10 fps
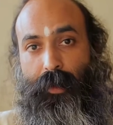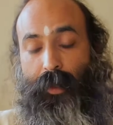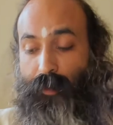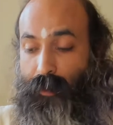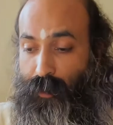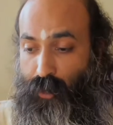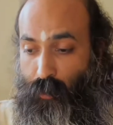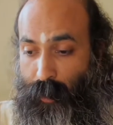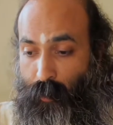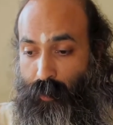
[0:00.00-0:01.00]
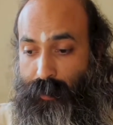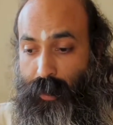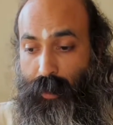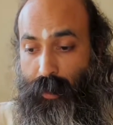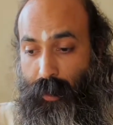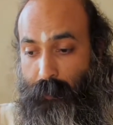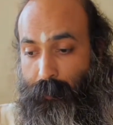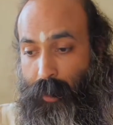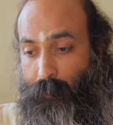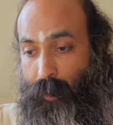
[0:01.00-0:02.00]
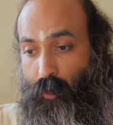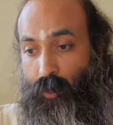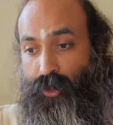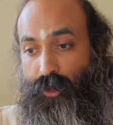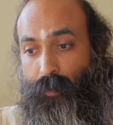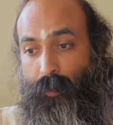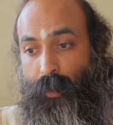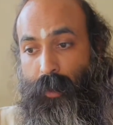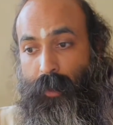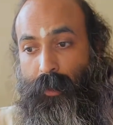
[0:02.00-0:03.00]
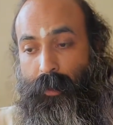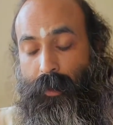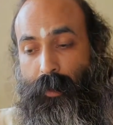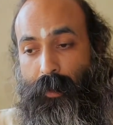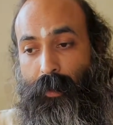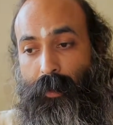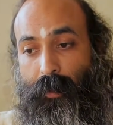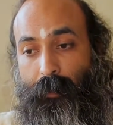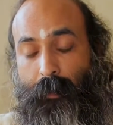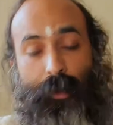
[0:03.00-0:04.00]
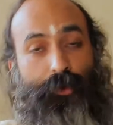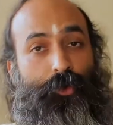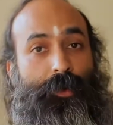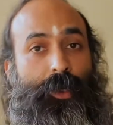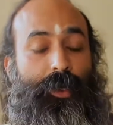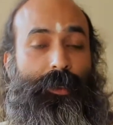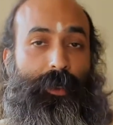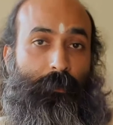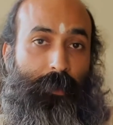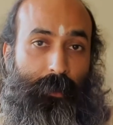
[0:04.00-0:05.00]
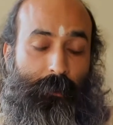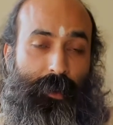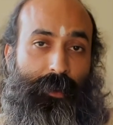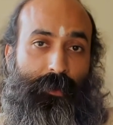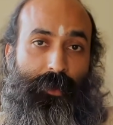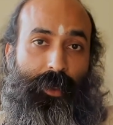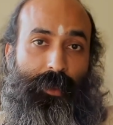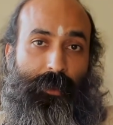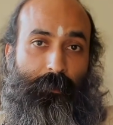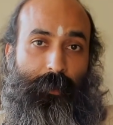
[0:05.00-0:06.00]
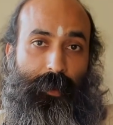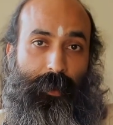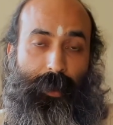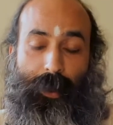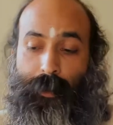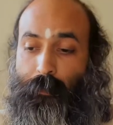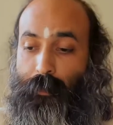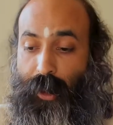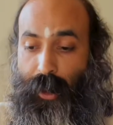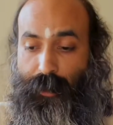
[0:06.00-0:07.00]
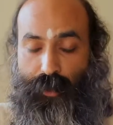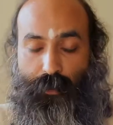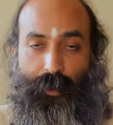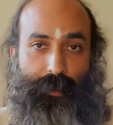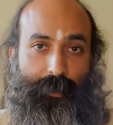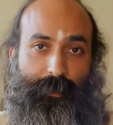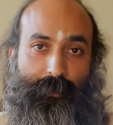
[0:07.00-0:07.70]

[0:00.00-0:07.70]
And then the story goes that Rama goes to a Durga temple, Mother Durga temple, and prays to her